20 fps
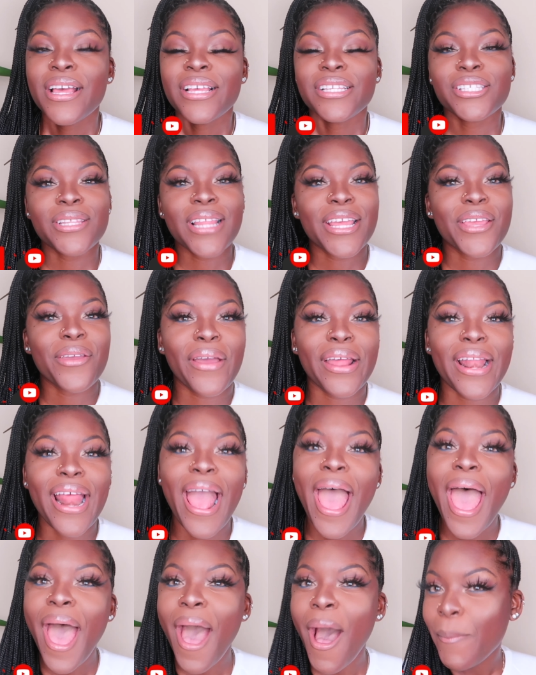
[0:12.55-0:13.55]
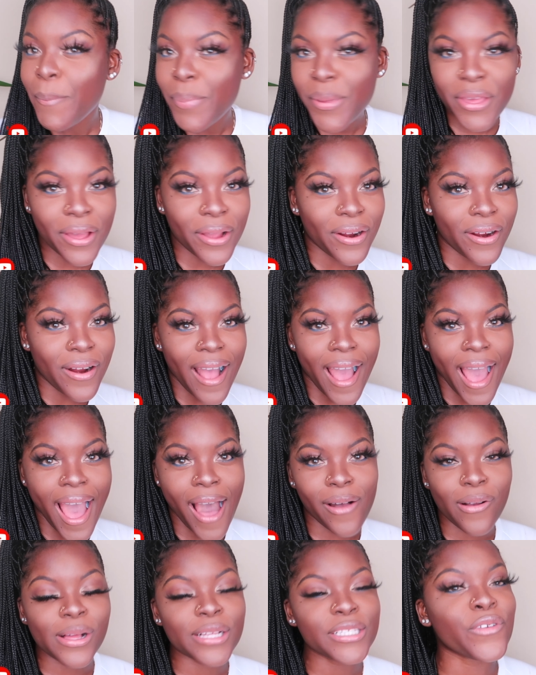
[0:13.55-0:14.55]
so that you can help the girl
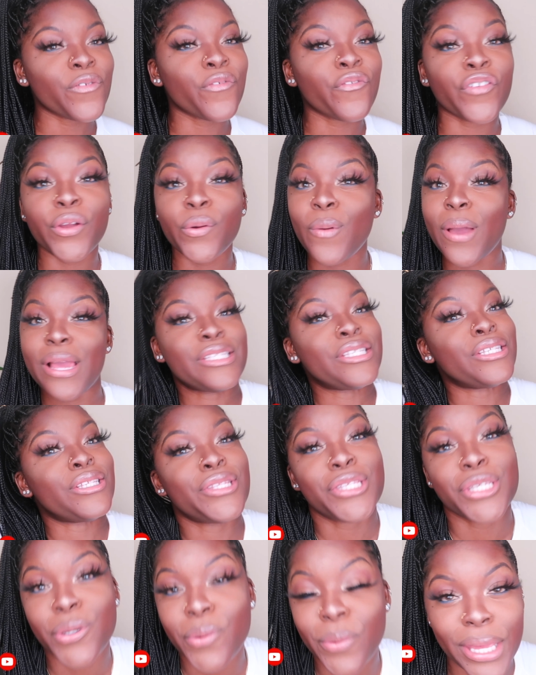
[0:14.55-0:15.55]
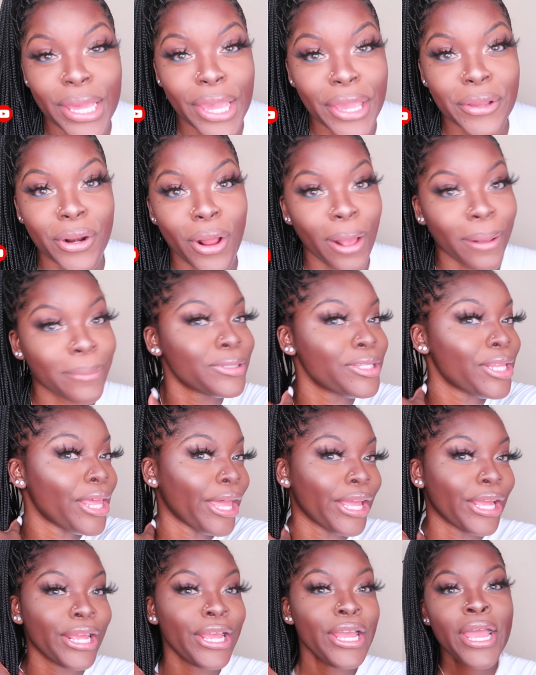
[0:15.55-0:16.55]
out. It's a free way to do it, you know what
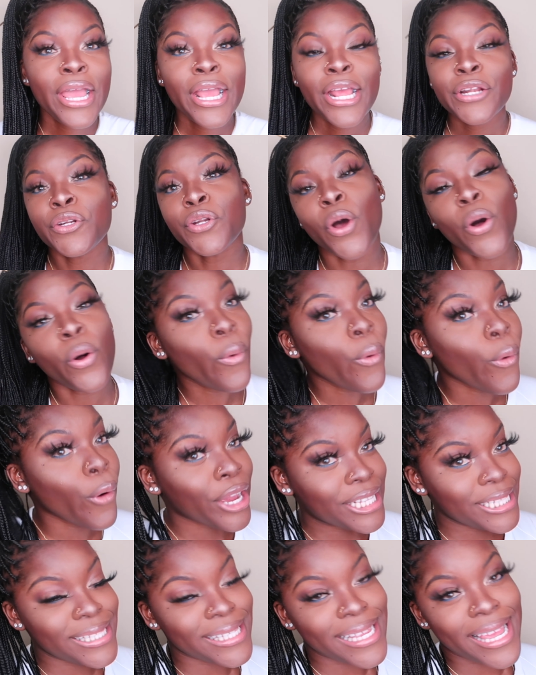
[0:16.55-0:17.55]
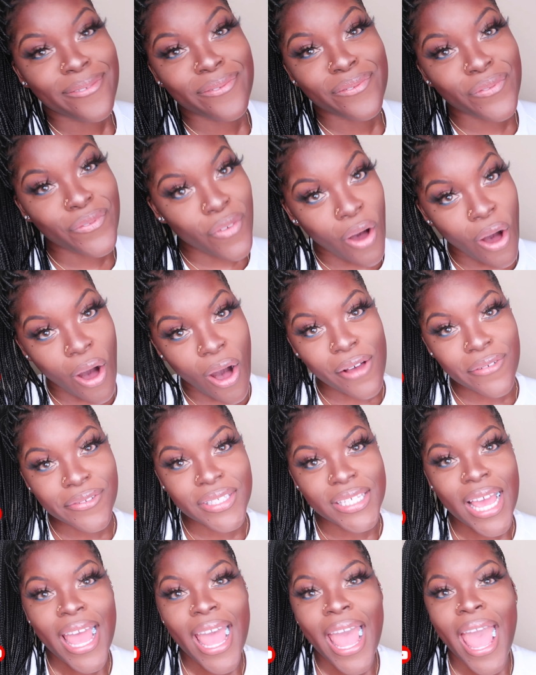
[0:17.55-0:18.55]
I'm saying? No coins
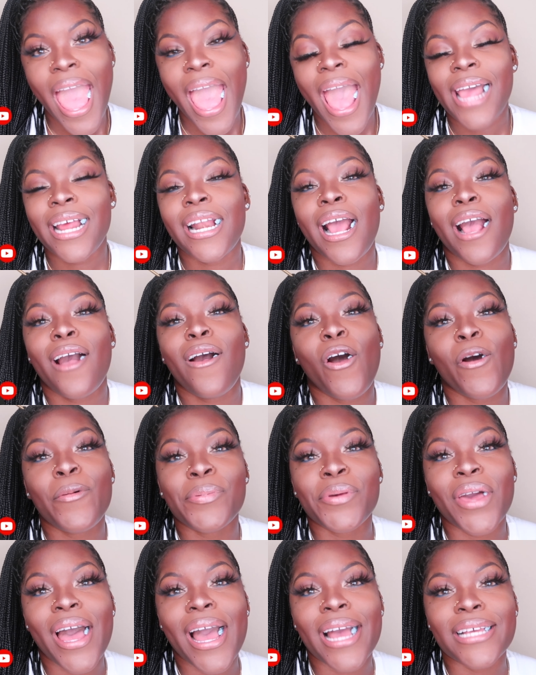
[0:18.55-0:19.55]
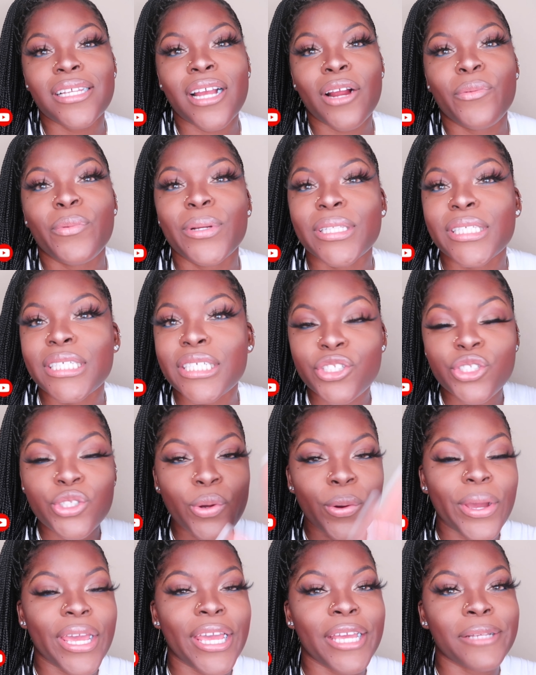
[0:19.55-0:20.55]
involved. And I hope you guys are really
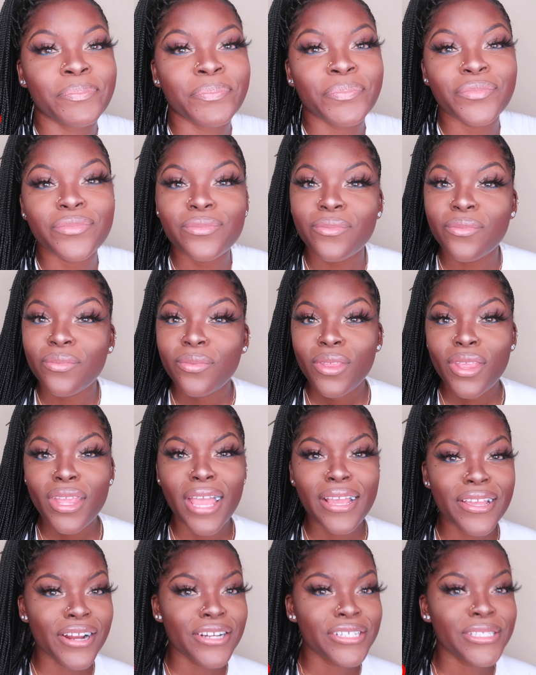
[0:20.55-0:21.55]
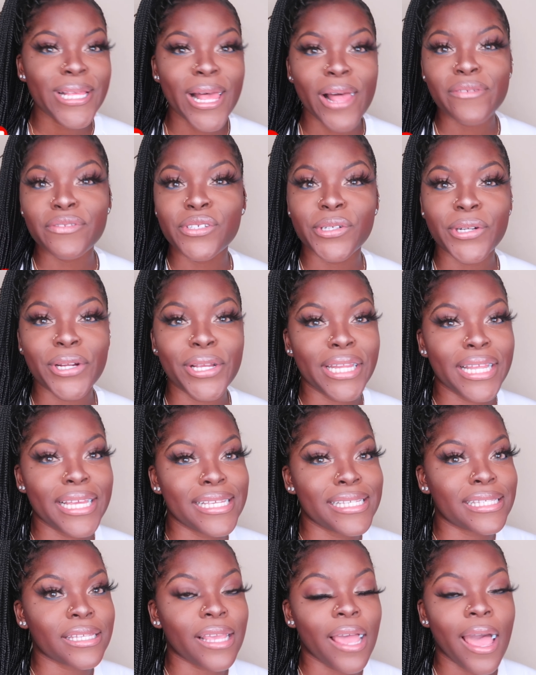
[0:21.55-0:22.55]
enjoying yourself
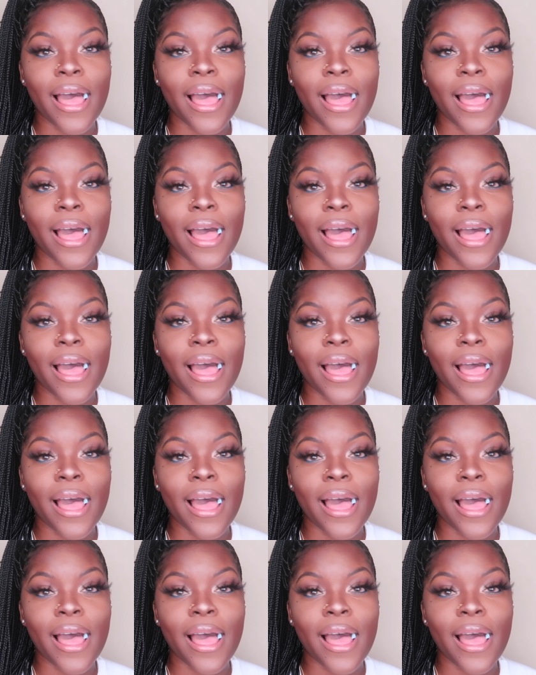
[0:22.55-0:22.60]
during these